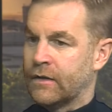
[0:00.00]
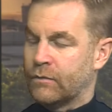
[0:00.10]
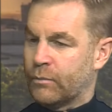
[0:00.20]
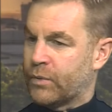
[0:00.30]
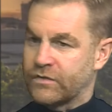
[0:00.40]

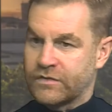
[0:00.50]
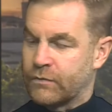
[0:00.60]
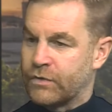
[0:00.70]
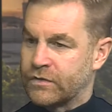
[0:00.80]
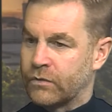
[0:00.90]
want
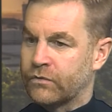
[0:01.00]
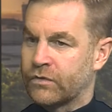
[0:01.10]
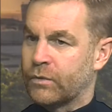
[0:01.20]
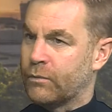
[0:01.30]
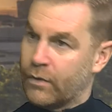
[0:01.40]
positive results,
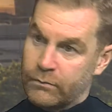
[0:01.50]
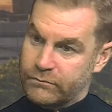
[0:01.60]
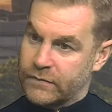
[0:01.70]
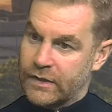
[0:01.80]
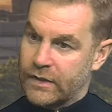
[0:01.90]
and we want
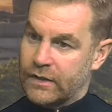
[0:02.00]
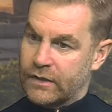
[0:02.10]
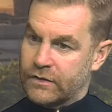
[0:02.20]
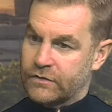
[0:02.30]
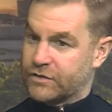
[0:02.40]

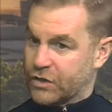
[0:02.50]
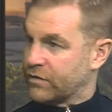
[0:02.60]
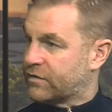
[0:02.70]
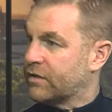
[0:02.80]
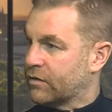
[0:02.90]
to
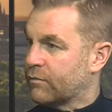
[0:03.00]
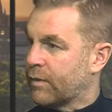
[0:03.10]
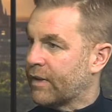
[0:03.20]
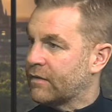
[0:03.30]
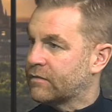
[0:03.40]
continue the
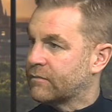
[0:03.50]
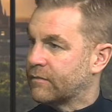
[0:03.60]
momentum.